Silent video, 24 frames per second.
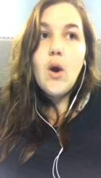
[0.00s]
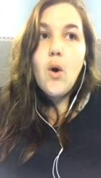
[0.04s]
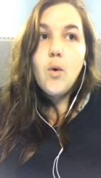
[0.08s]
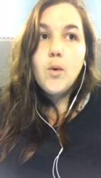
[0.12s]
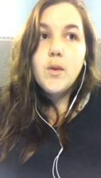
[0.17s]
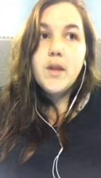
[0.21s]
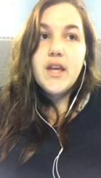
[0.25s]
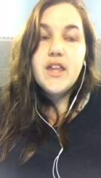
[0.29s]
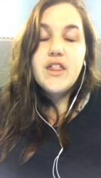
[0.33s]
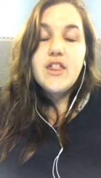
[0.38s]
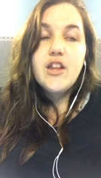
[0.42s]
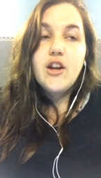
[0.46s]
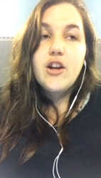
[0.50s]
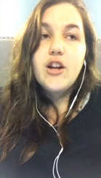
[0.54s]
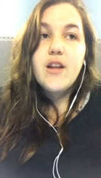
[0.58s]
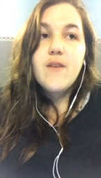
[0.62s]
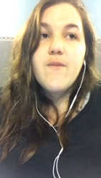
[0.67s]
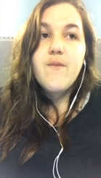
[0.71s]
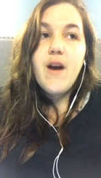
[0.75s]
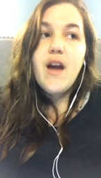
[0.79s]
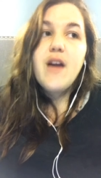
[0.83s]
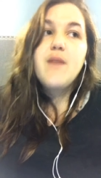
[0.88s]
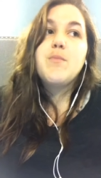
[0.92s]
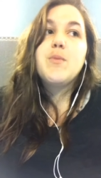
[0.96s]
only
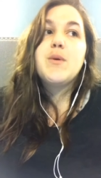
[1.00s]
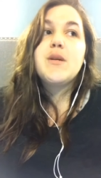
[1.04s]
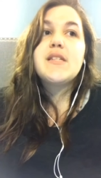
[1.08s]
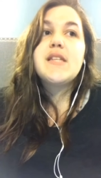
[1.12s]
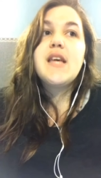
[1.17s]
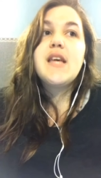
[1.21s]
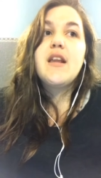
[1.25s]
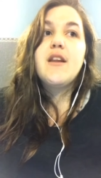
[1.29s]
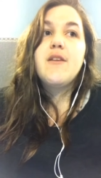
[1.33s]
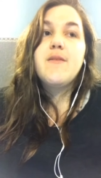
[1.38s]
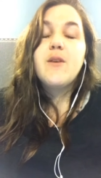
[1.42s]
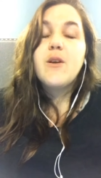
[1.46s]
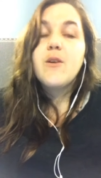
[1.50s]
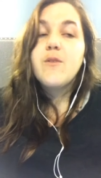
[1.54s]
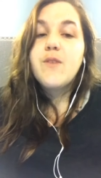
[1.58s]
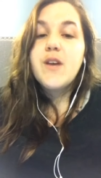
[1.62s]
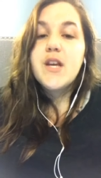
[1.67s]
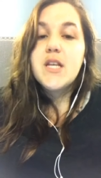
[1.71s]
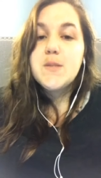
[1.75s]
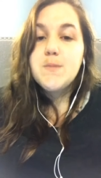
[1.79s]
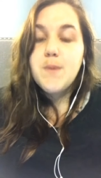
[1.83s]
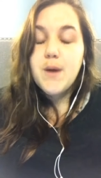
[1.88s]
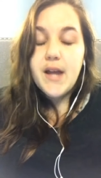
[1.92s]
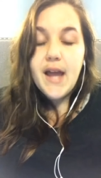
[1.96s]
35% of your
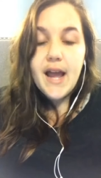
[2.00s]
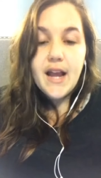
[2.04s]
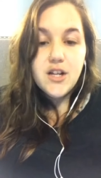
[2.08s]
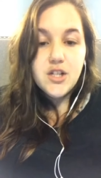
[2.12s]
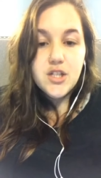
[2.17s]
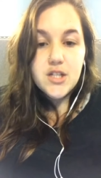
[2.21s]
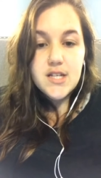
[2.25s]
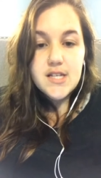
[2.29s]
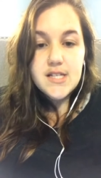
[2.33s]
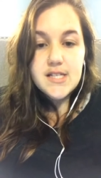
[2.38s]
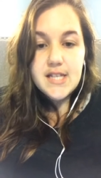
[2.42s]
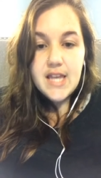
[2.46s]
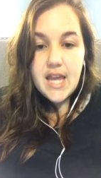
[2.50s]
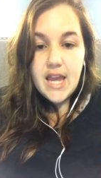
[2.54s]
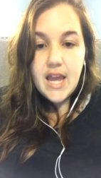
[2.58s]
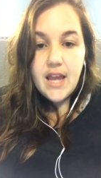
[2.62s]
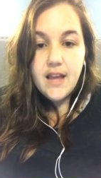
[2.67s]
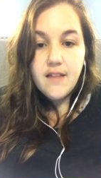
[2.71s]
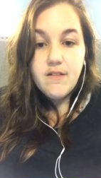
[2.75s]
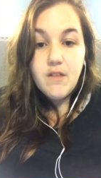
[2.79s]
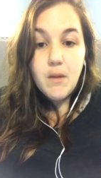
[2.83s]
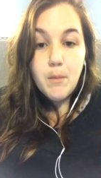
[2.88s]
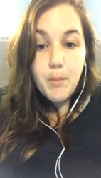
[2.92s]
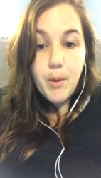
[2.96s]
Facebook actually
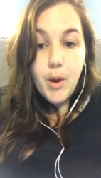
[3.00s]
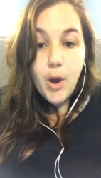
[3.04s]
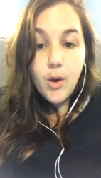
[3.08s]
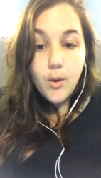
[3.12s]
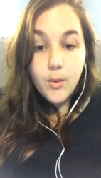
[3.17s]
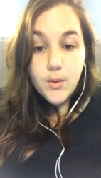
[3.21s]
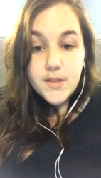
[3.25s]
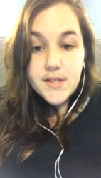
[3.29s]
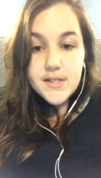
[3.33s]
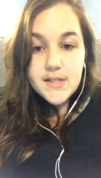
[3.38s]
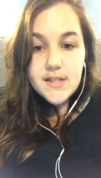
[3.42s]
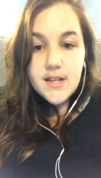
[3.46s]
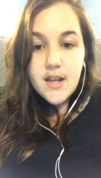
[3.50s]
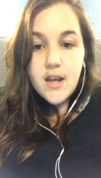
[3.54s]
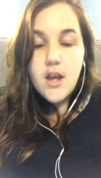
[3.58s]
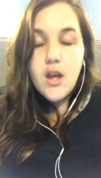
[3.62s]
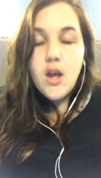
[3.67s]
seeing the post,